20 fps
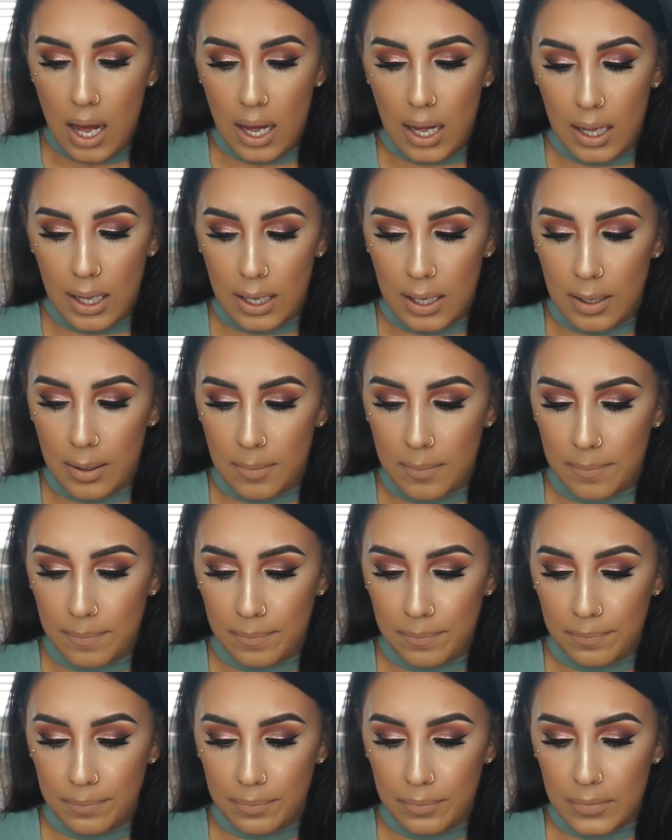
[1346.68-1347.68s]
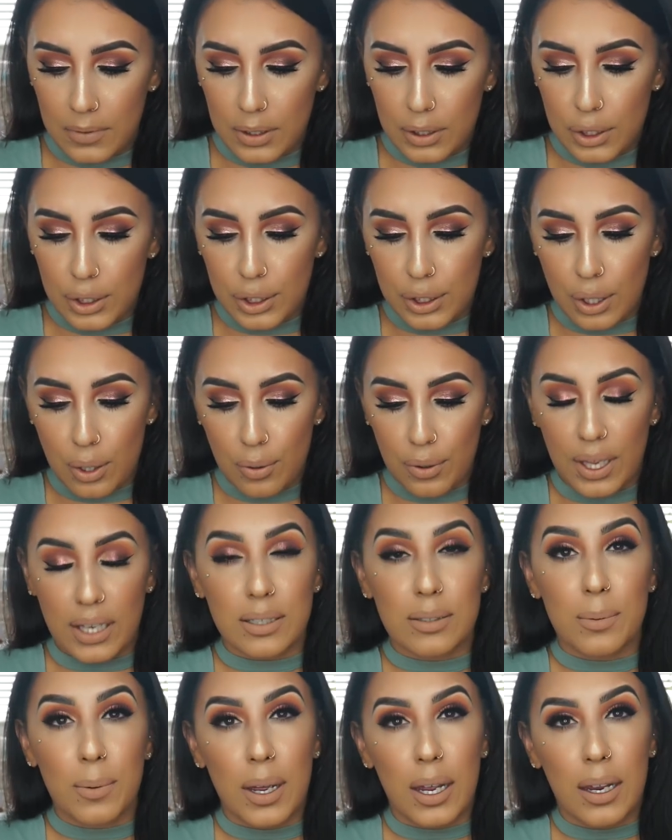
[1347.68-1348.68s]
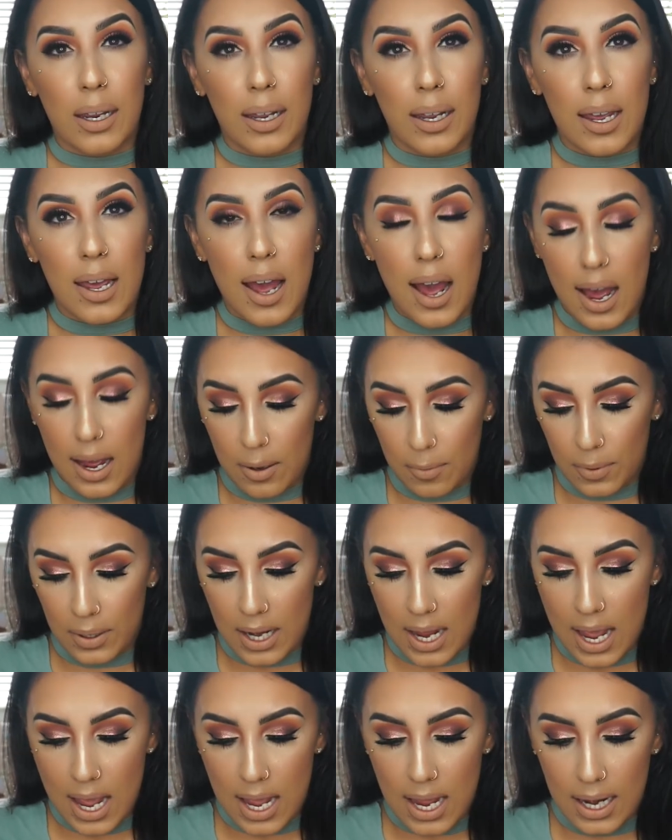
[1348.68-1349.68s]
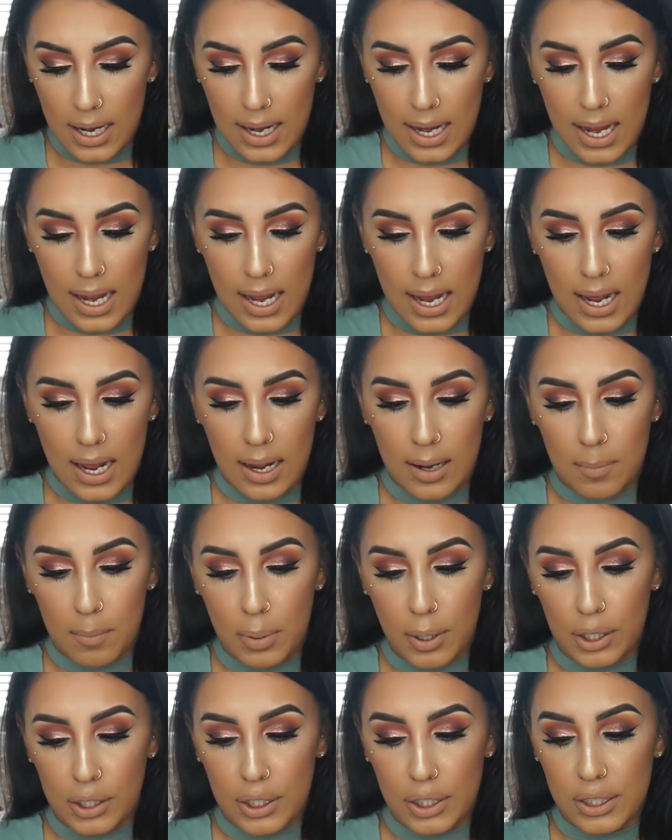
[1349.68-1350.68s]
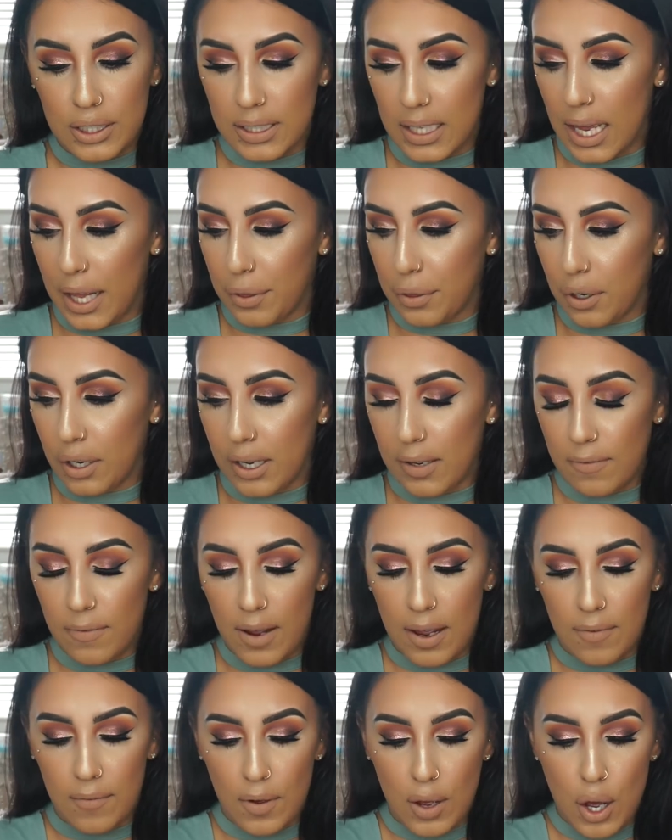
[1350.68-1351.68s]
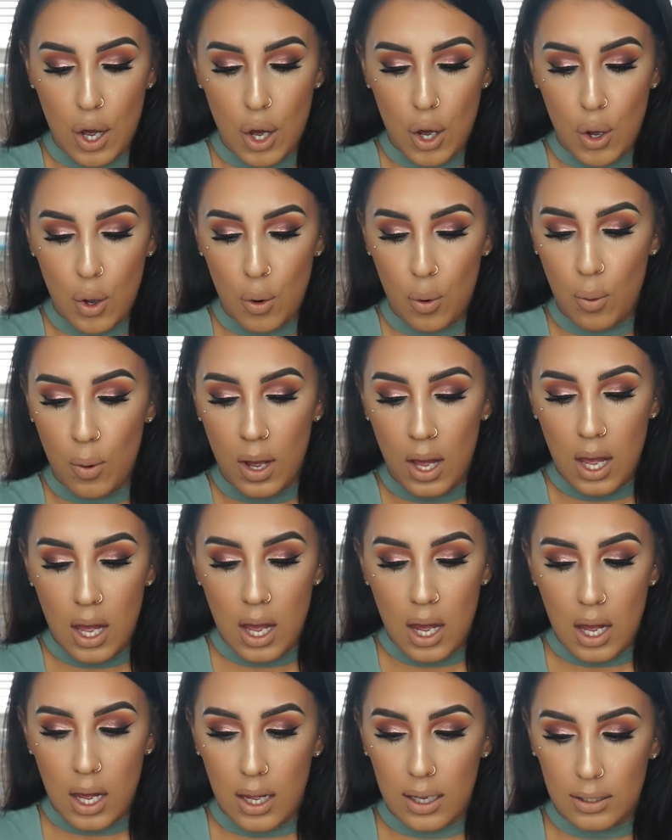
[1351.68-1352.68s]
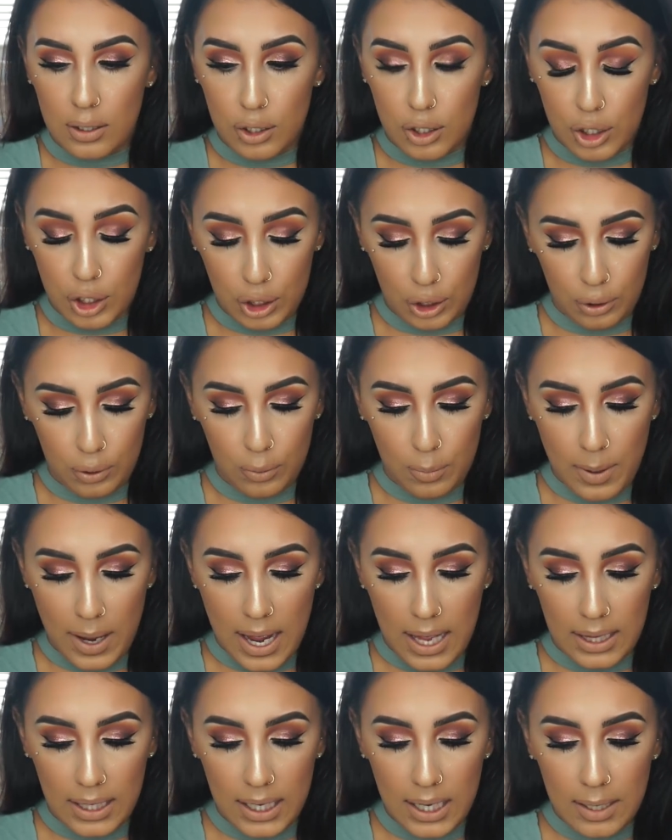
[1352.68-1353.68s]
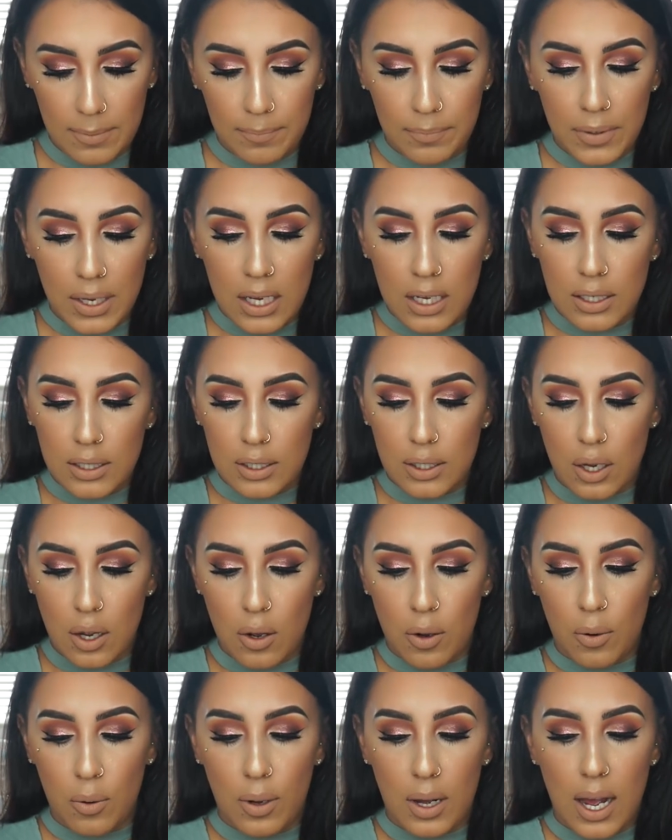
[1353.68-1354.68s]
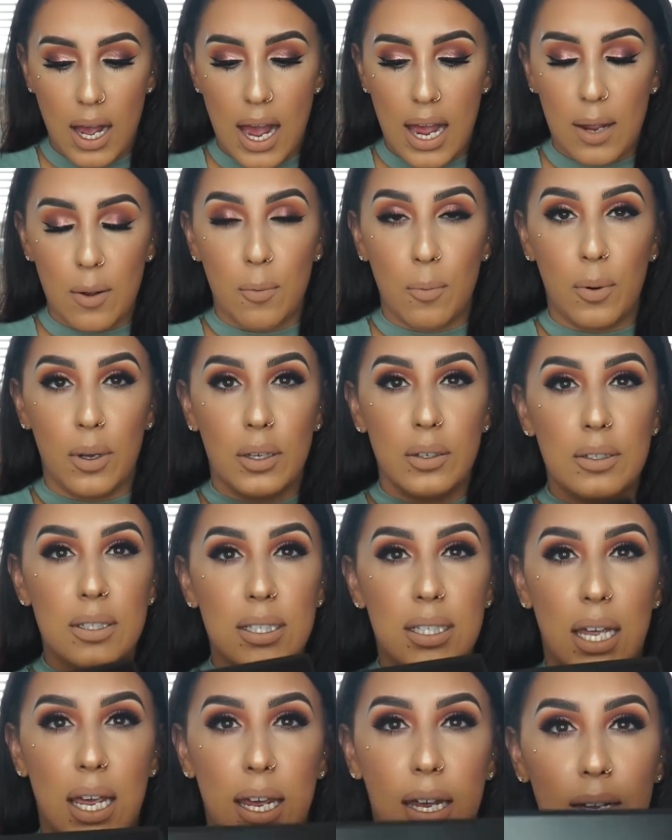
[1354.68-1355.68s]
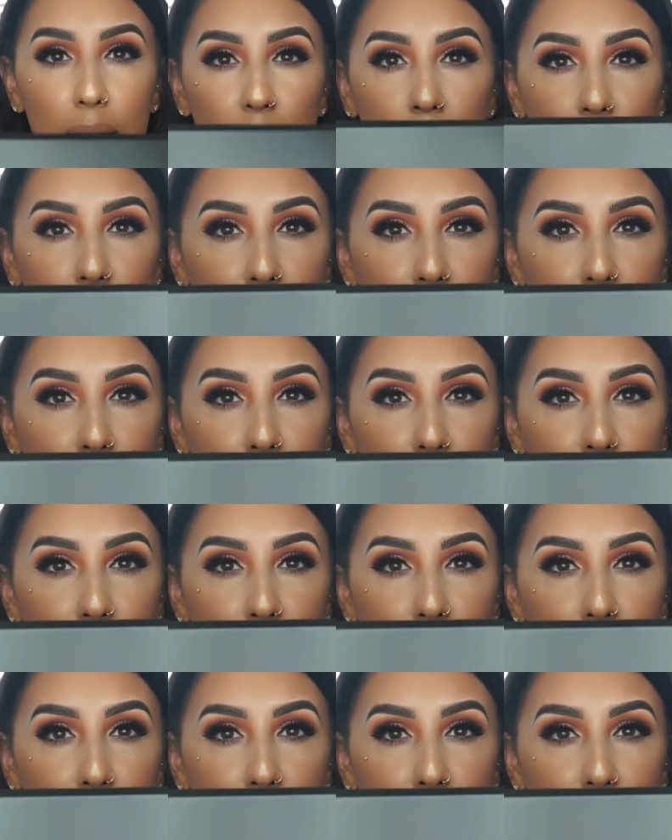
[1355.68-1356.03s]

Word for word: um, so that's why I went ahead and purchased that 3502 palette so I will say